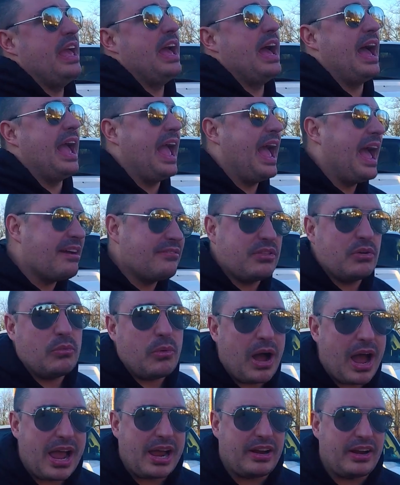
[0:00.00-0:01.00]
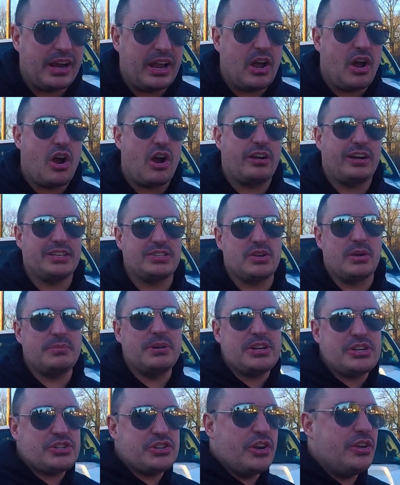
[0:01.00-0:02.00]
I have the wiring harness, so I'm going
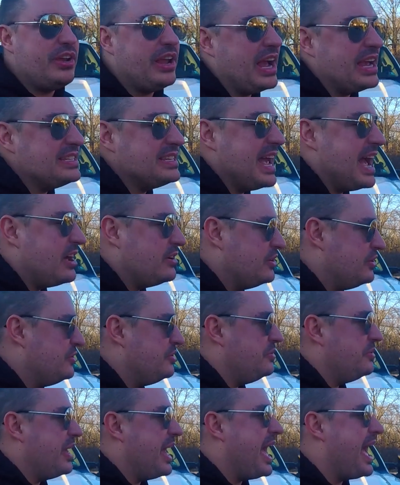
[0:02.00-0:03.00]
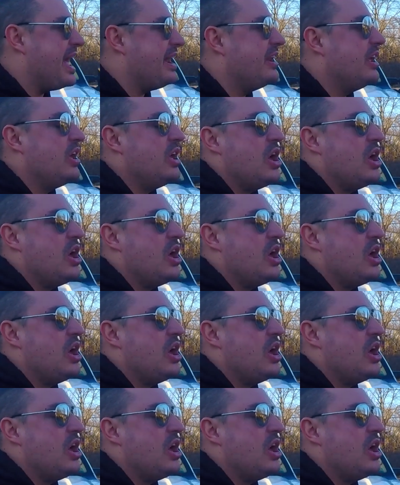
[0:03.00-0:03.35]
to show you guys how to do that.